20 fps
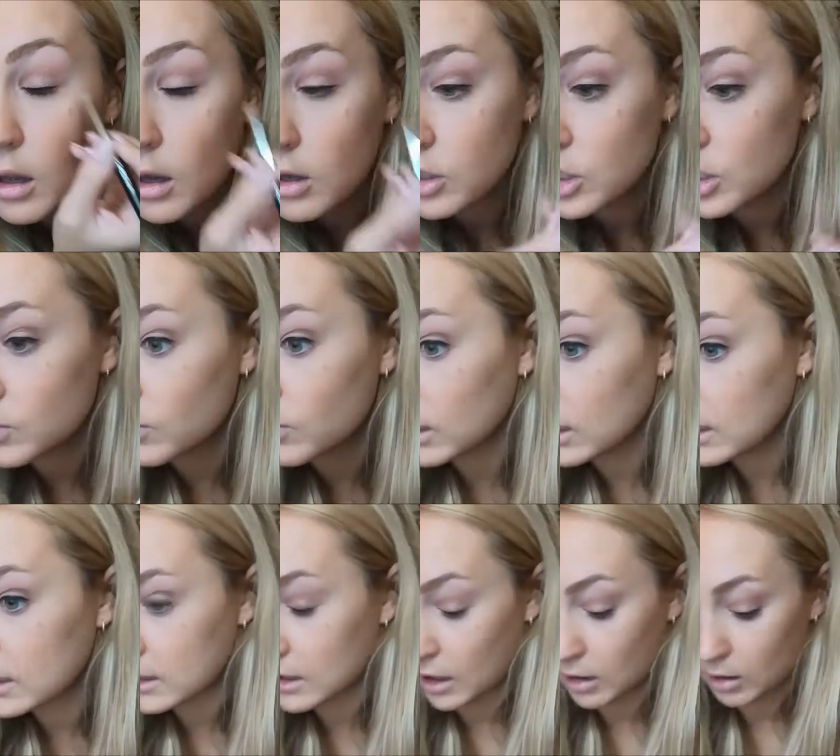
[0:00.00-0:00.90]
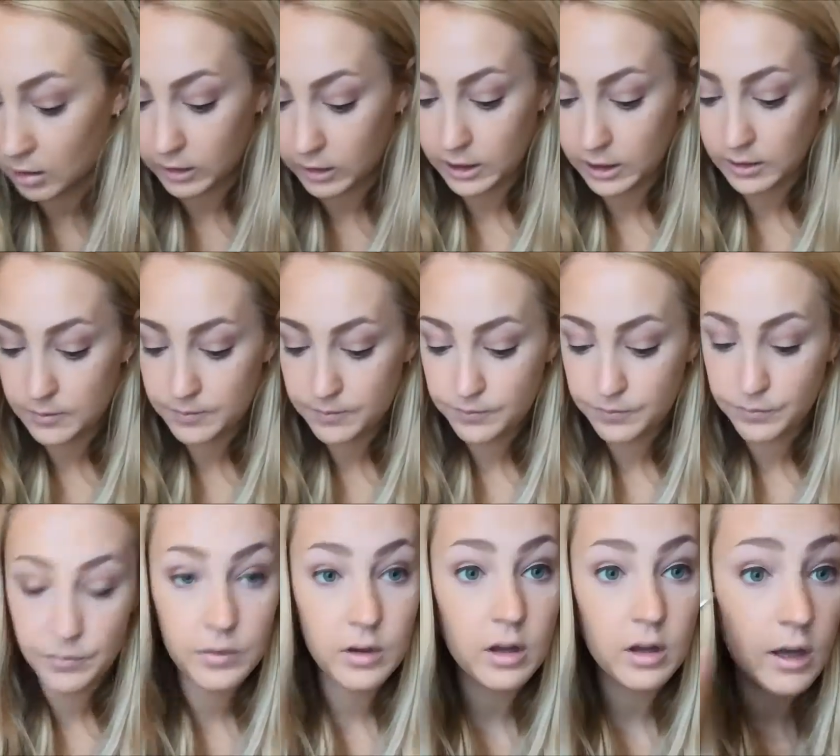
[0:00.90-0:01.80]
Just really subtly
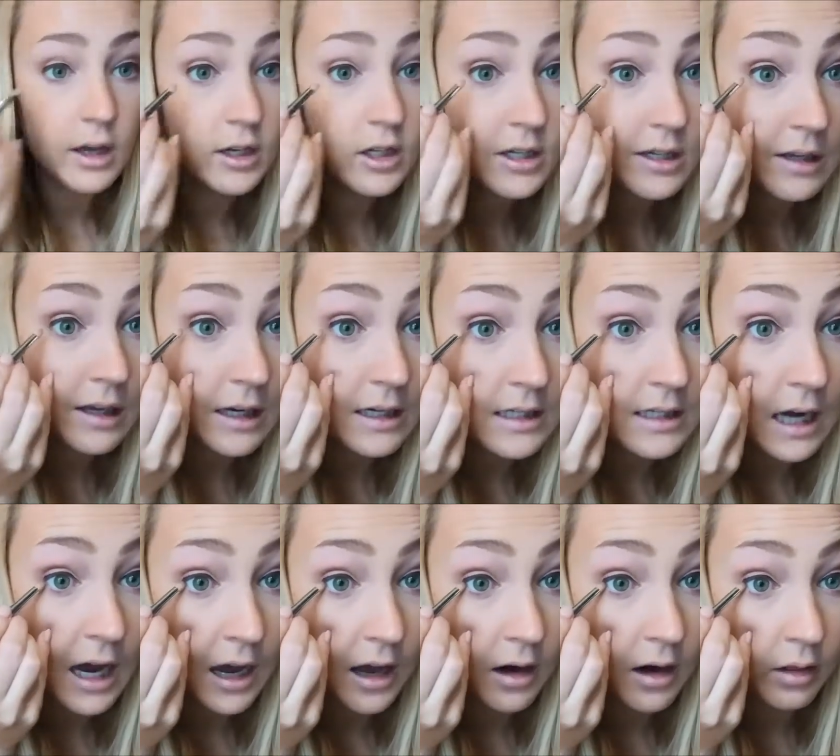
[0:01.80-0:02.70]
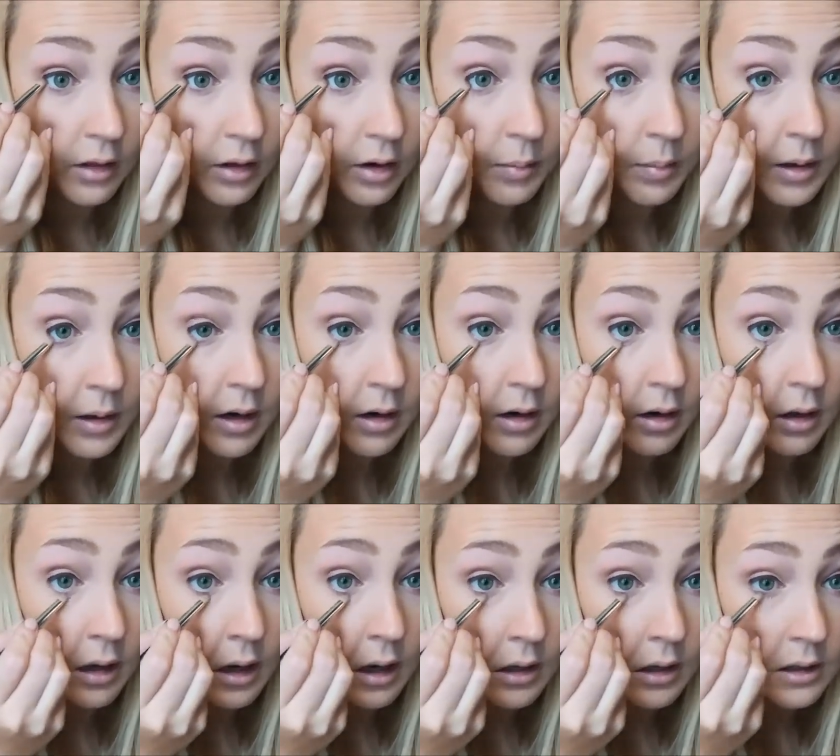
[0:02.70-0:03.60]
I just like to add a little bit under there.